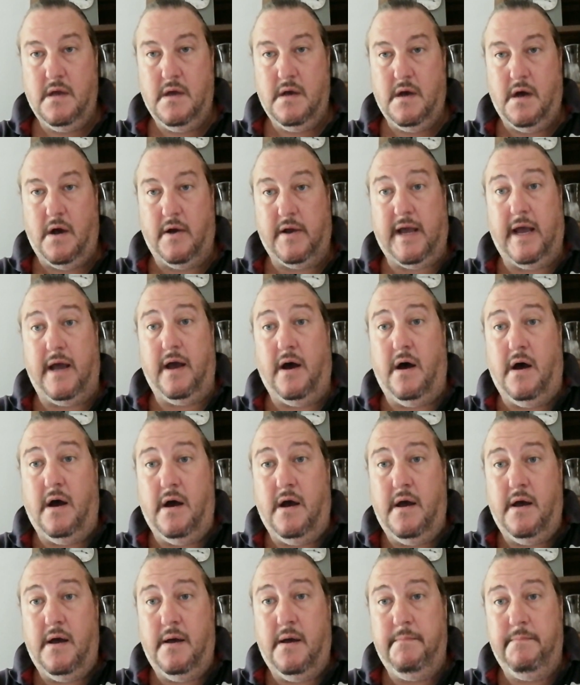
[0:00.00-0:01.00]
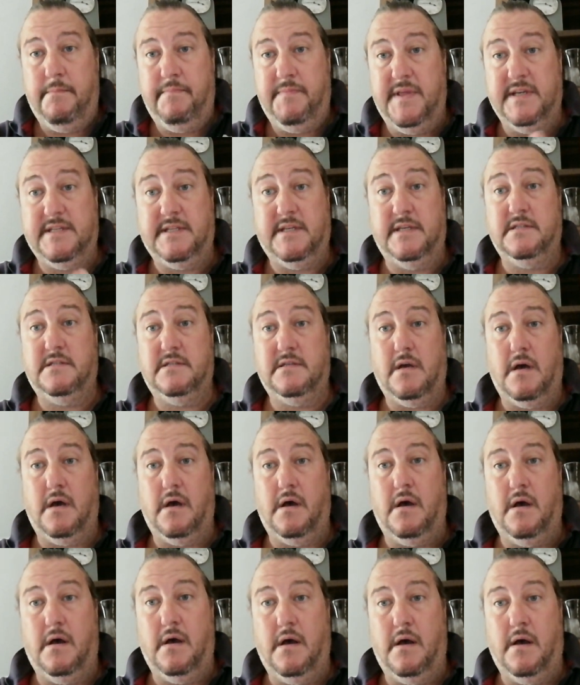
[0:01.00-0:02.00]
Okay, this is
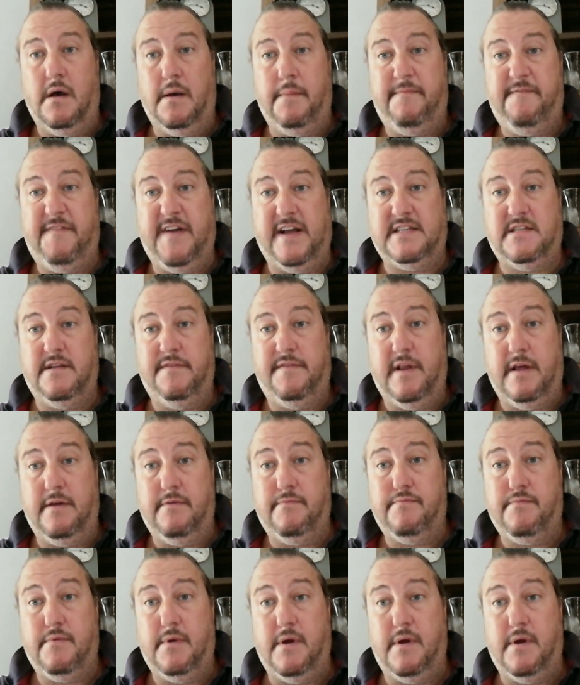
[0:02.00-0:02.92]
effectively